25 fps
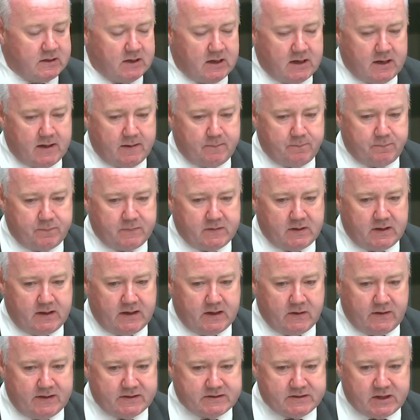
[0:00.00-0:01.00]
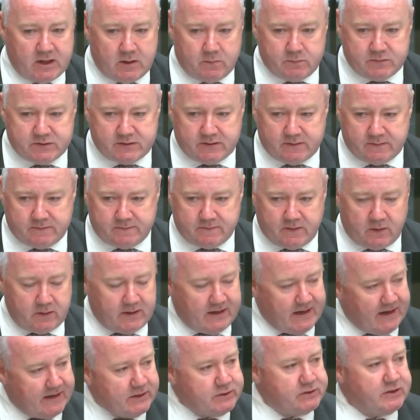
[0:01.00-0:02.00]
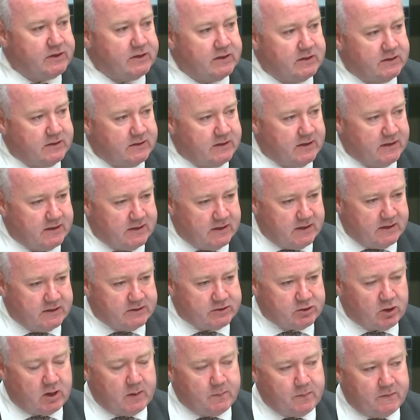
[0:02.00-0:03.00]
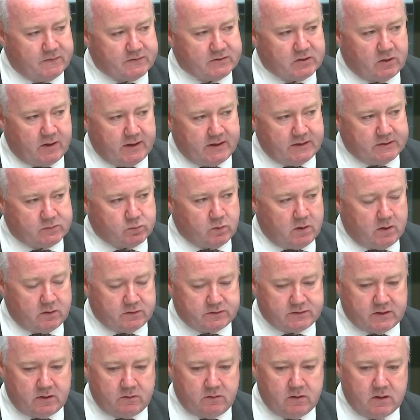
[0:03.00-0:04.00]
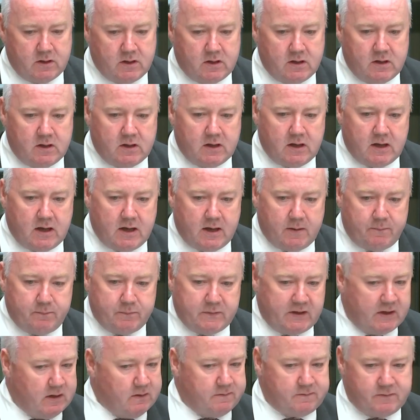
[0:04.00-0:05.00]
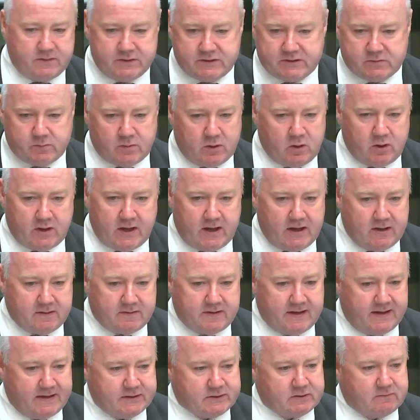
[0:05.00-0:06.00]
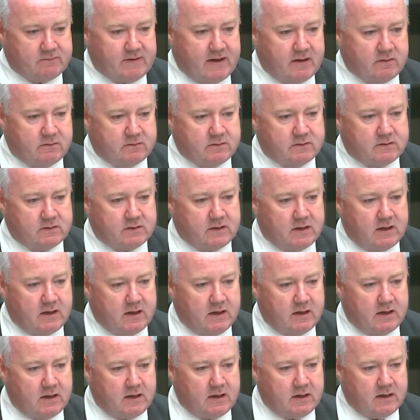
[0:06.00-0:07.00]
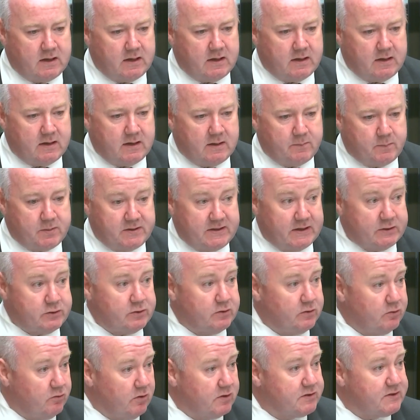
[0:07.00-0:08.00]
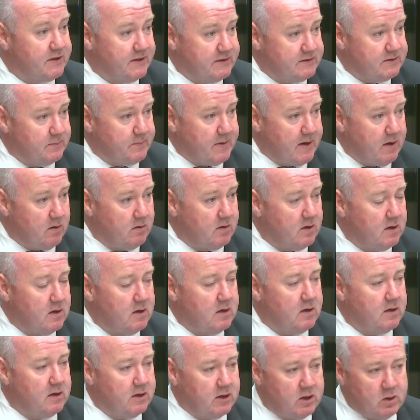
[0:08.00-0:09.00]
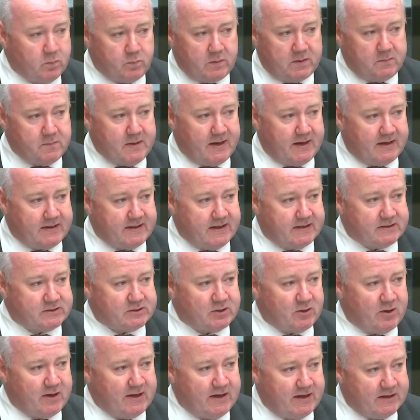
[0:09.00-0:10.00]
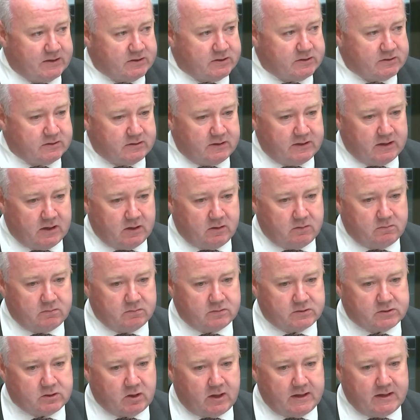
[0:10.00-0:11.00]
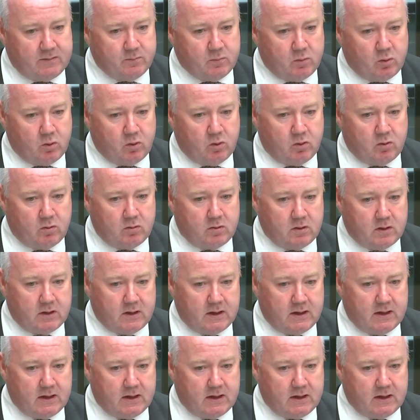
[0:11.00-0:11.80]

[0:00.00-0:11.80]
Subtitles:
in terms of location and type of sign as well. So. For instance, we're looking at things around pedestrian crossings about can we make that signage, slightly more